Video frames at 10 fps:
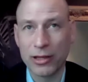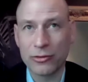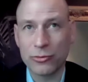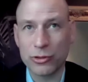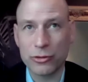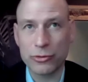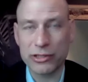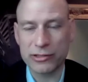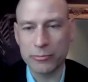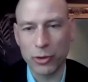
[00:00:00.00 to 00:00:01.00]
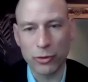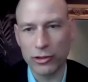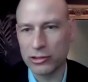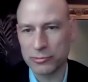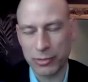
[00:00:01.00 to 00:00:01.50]
increase the
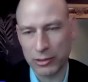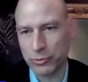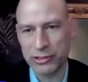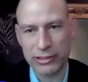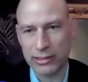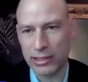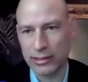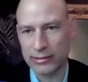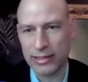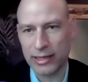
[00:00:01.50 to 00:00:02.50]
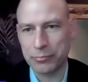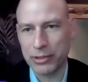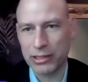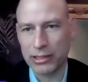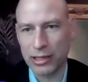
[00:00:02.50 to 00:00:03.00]
models, but we see that it's
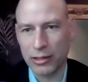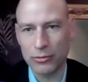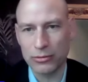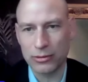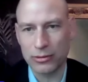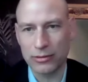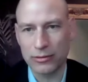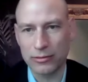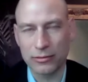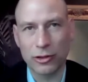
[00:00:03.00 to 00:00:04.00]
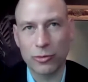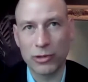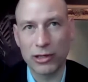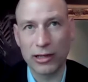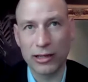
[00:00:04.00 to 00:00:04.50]
happening now globally.